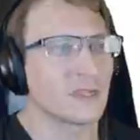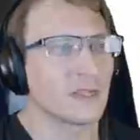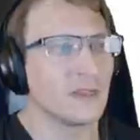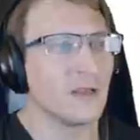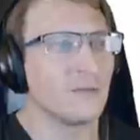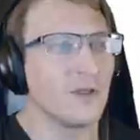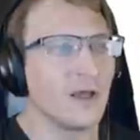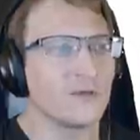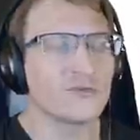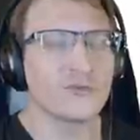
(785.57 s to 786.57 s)
I'm
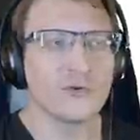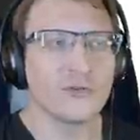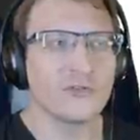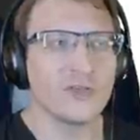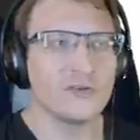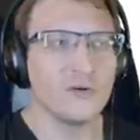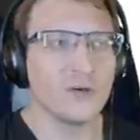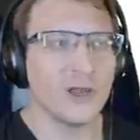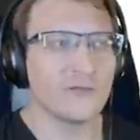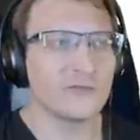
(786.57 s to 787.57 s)
not sure that they don't have